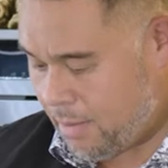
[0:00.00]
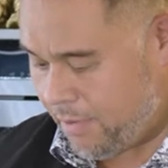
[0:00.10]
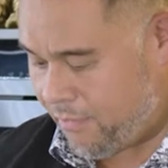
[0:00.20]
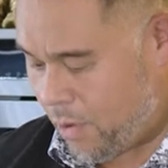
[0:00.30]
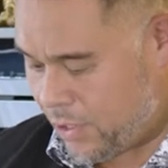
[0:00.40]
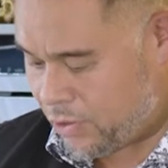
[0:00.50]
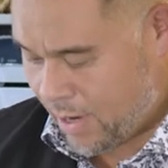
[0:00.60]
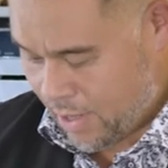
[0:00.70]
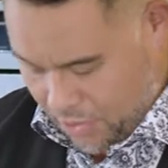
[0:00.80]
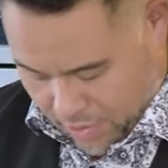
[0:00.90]
before we
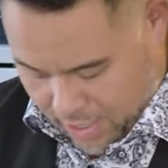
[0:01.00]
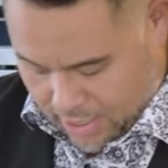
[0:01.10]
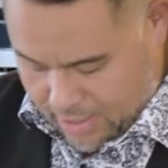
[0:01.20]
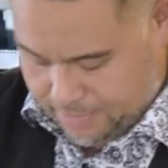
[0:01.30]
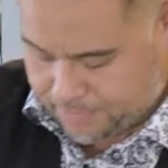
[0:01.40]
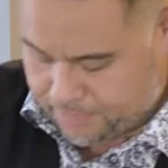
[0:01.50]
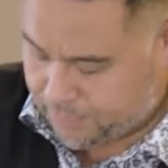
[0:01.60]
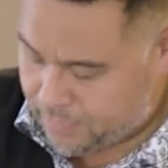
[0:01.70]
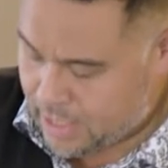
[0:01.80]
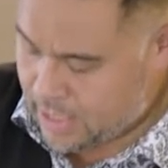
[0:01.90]
try and thicken.
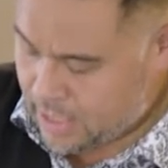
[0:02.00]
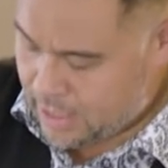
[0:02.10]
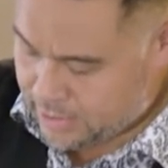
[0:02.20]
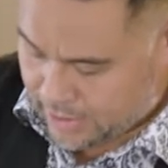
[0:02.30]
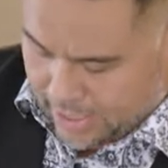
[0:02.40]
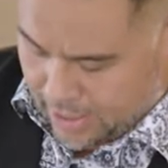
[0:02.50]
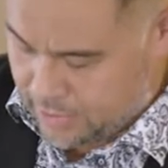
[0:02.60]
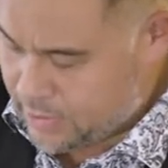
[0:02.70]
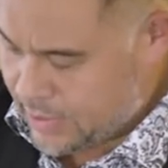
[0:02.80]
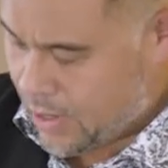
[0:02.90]
So get it
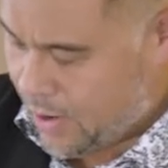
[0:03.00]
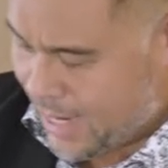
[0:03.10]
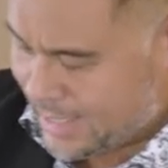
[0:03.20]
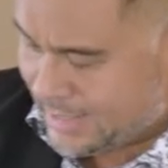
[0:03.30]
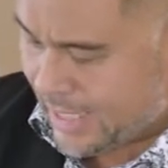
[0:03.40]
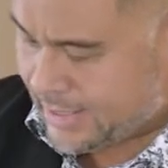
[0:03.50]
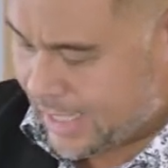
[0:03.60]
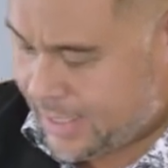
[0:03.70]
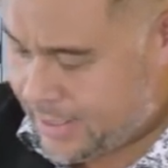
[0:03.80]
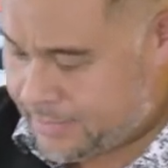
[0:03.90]
onto its highest
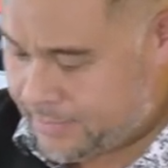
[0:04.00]
setting